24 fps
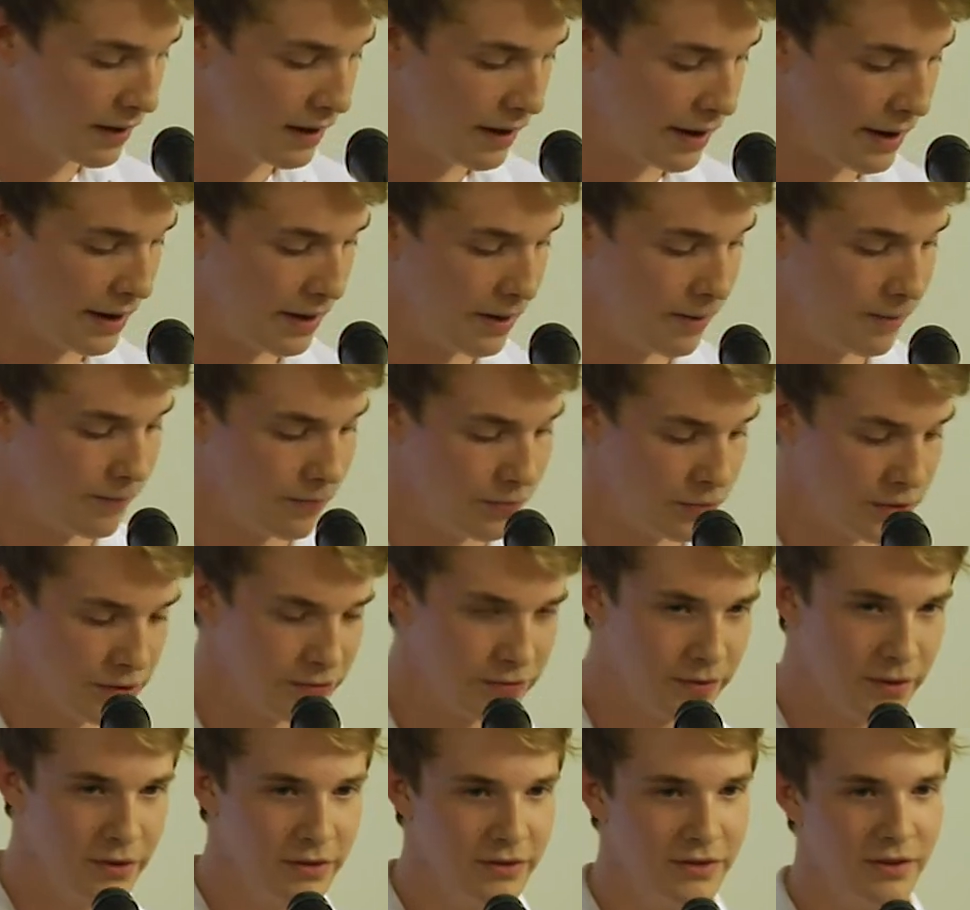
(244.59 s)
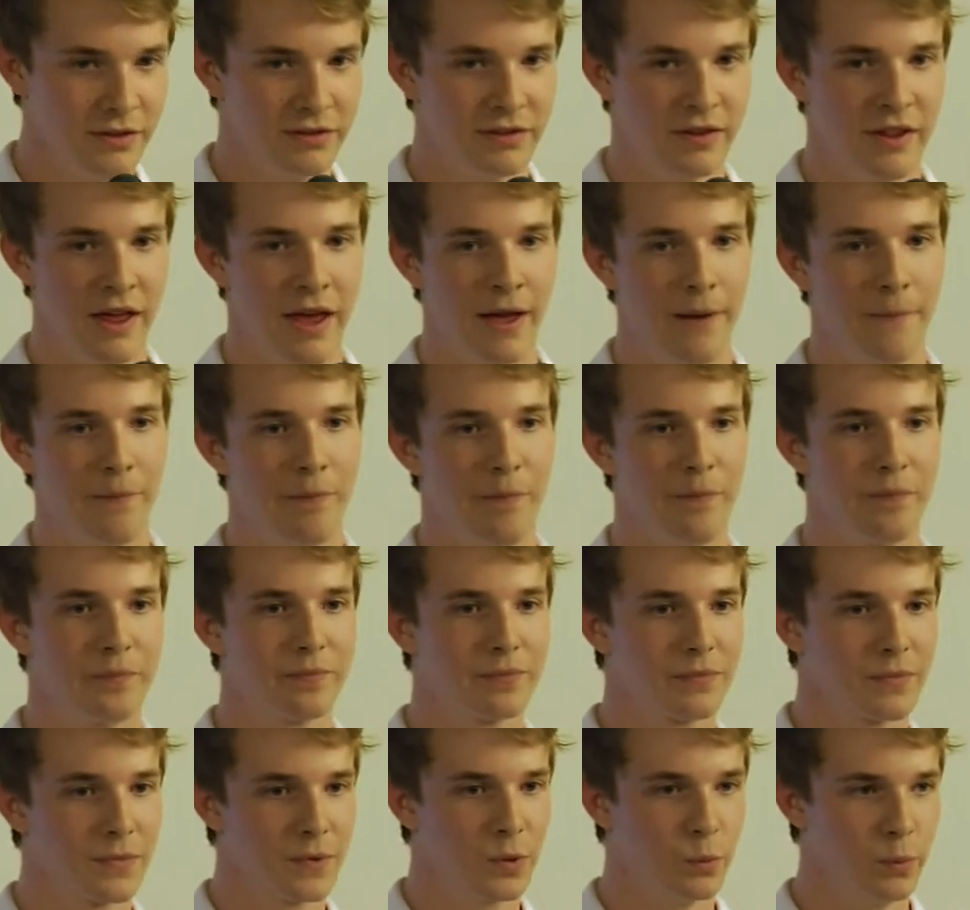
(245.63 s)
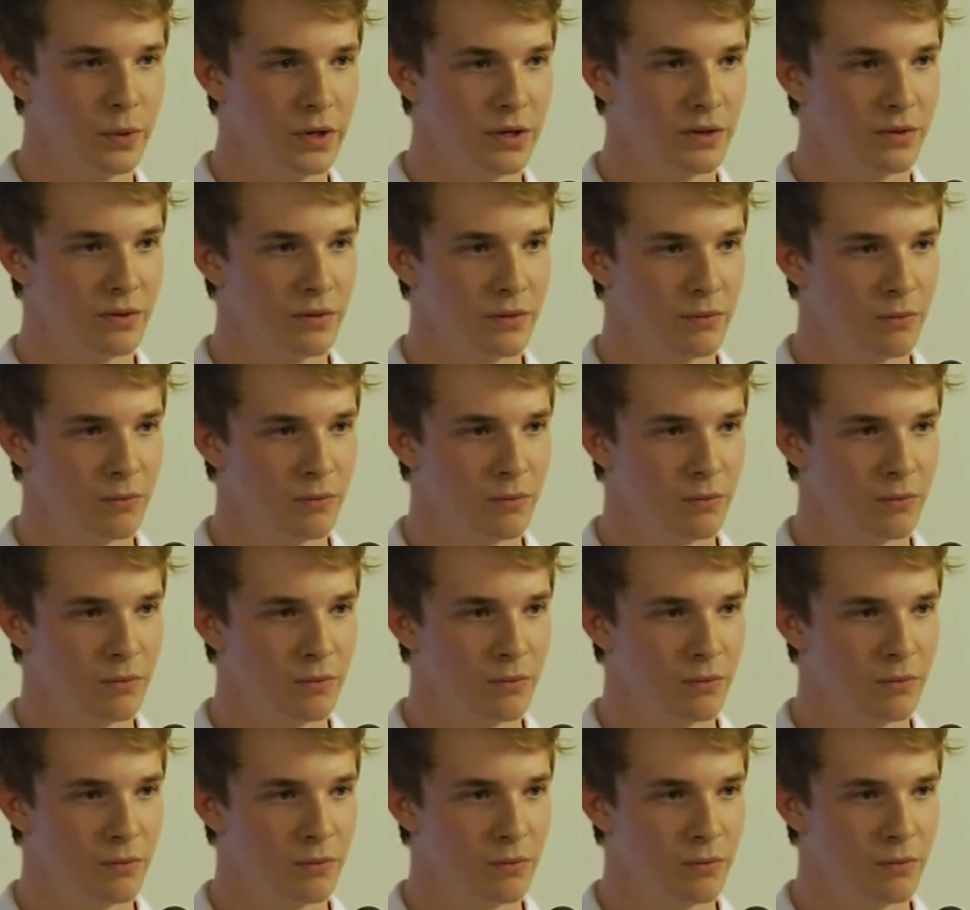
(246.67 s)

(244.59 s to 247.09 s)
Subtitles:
The first is that we